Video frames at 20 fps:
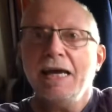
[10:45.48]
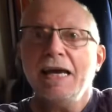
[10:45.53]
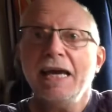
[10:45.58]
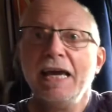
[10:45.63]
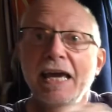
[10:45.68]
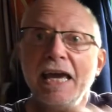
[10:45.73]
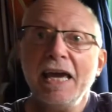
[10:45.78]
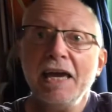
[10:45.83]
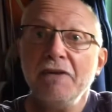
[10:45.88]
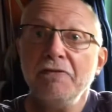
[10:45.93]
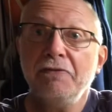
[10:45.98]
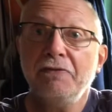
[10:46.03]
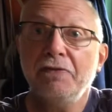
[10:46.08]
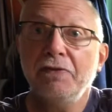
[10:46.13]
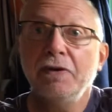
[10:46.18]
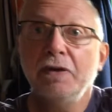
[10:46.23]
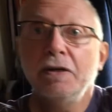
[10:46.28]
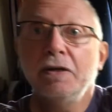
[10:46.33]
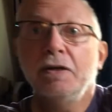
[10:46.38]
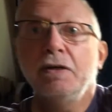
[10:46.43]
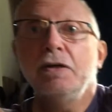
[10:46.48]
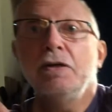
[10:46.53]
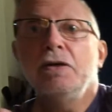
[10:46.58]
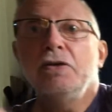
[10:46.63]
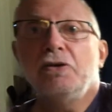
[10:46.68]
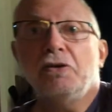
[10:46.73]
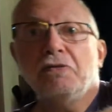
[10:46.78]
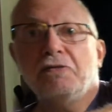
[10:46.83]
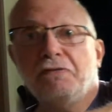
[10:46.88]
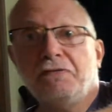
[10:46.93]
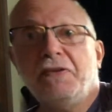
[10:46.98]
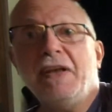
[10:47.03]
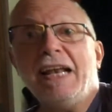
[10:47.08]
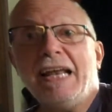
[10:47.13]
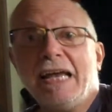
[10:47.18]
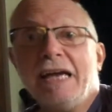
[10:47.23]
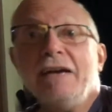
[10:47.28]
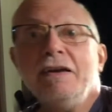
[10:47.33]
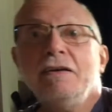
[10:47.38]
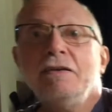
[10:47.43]
If you're
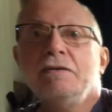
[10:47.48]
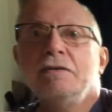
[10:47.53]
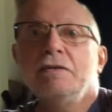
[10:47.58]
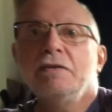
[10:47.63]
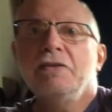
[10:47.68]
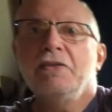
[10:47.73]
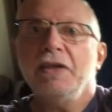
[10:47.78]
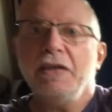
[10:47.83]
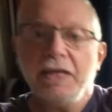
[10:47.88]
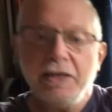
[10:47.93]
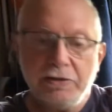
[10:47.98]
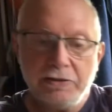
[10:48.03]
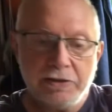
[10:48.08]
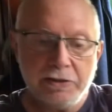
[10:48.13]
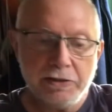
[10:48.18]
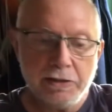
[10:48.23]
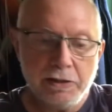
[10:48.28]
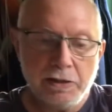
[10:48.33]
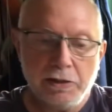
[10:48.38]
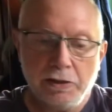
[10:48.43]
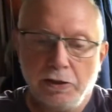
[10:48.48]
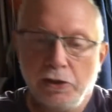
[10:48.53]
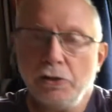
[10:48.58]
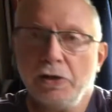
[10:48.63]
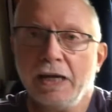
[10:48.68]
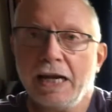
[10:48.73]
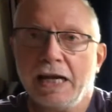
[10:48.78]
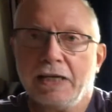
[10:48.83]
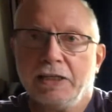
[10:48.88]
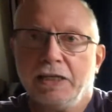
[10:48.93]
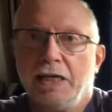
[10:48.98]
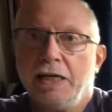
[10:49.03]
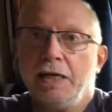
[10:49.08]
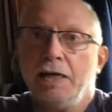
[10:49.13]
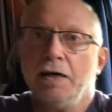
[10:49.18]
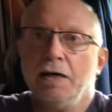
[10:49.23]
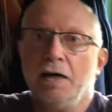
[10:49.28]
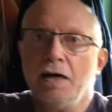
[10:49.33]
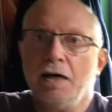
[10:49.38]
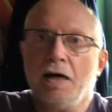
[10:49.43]
filling these, you can actually
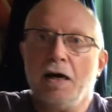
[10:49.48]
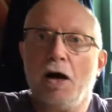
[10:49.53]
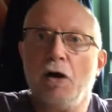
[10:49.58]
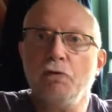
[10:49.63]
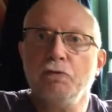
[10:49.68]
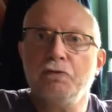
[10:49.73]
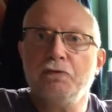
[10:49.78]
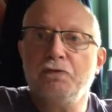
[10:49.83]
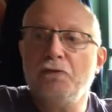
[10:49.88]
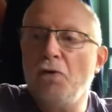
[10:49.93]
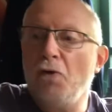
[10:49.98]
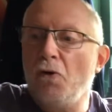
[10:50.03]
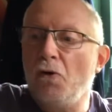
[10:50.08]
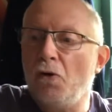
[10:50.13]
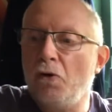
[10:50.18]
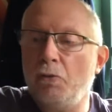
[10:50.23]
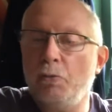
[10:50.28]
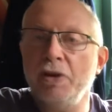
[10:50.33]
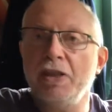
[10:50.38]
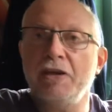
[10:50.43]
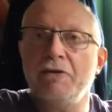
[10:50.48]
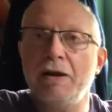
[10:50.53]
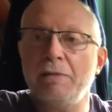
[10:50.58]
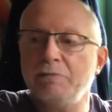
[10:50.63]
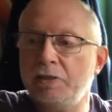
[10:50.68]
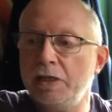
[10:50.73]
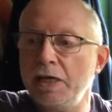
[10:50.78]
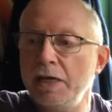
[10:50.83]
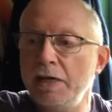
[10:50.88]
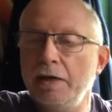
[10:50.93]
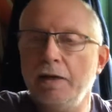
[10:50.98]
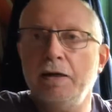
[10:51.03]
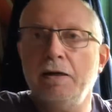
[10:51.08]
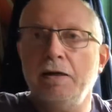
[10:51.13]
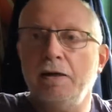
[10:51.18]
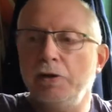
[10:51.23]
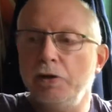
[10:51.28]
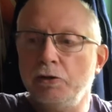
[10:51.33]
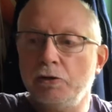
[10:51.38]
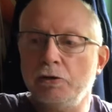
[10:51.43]
hold 4 when they're empty.
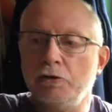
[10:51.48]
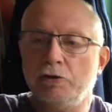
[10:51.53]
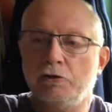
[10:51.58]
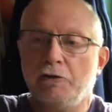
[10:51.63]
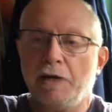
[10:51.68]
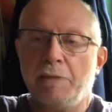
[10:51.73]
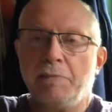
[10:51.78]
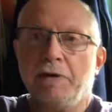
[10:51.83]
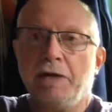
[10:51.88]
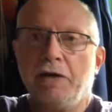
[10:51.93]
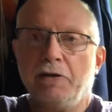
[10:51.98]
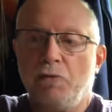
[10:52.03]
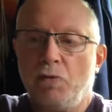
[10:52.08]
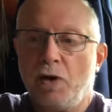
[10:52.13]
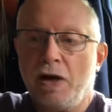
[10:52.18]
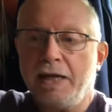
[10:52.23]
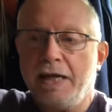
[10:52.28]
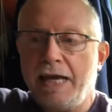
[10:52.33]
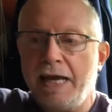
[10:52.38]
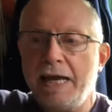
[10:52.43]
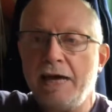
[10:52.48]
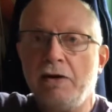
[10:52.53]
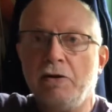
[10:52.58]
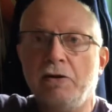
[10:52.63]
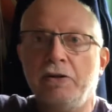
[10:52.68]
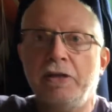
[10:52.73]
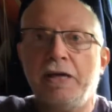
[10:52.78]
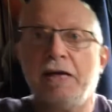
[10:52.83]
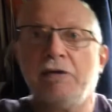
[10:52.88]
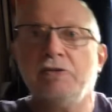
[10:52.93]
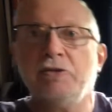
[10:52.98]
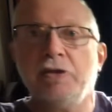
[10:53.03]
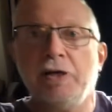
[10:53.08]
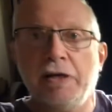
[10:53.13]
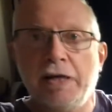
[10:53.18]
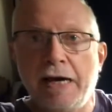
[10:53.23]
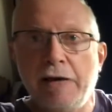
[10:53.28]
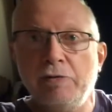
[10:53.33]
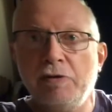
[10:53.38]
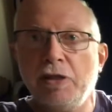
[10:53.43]
You can grip another one here on the
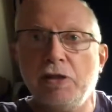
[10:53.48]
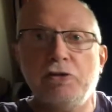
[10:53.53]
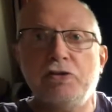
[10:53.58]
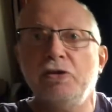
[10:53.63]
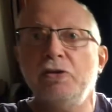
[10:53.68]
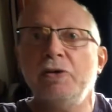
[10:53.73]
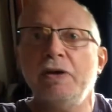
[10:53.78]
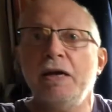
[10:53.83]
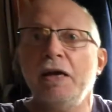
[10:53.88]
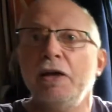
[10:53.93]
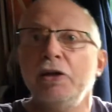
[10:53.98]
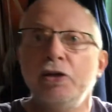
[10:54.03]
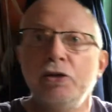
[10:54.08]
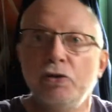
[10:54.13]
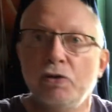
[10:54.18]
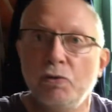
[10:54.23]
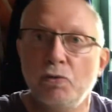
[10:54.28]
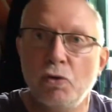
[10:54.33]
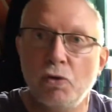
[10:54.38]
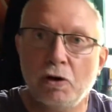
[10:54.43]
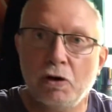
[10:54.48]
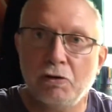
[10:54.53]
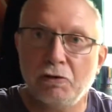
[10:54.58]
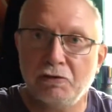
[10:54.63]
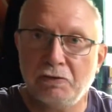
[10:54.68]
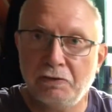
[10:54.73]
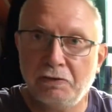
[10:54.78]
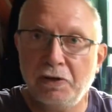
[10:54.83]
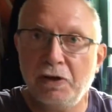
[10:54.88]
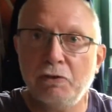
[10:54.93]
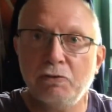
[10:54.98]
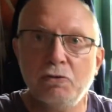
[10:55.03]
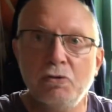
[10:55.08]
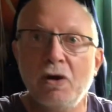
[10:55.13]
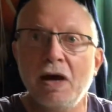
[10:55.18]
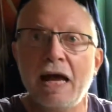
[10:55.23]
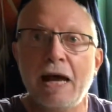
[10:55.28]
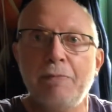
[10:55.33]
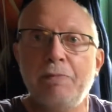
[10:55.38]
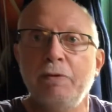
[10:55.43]
outside hand, another 2 here, and you can walk across the field
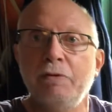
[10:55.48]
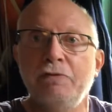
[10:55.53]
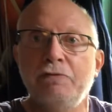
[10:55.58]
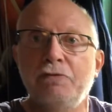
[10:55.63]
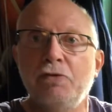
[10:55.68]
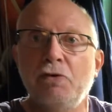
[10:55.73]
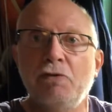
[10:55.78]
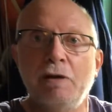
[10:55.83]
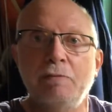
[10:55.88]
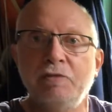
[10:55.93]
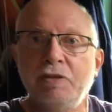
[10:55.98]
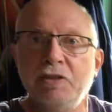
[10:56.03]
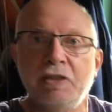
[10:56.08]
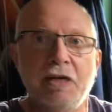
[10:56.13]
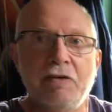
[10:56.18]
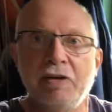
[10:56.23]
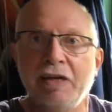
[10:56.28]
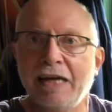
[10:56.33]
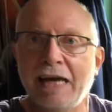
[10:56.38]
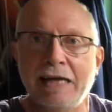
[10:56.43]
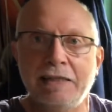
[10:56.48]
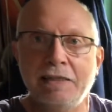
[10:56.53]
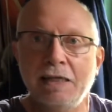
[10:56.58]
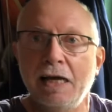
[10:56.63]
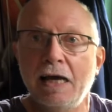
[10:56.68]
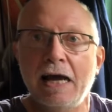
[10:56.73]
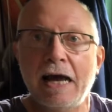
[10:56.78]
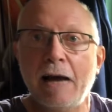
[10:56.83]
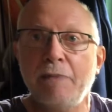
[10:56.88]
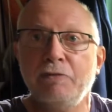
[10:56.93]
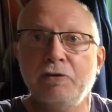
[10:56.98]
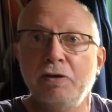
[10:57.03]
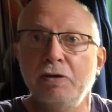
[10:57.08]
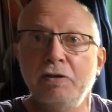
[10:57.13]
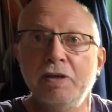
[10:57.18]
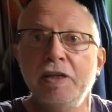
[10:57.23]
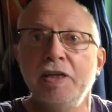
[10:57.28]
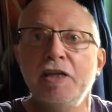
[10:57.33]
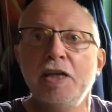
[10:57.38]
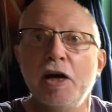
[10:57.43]
quite happily with 4 empty jerry cans.
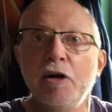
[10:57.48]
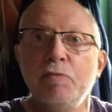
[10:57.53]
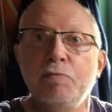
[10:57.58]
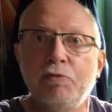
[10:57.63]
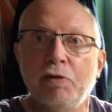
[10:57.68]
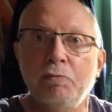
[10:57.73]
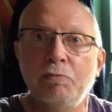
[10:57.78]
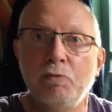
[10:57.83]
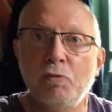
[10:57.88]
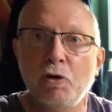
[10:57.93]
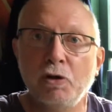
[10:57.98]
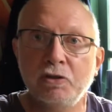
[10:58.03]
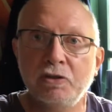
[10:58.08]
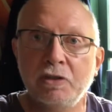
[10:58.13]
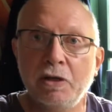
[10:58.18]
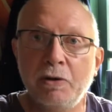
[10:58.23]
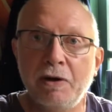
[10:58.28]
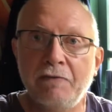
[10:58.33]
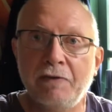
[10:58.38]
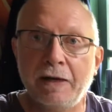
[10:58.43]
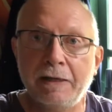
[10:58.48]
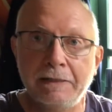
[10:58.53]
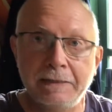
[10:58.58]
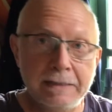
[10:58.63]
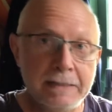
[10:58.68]
Absolutely no problem whatsoever.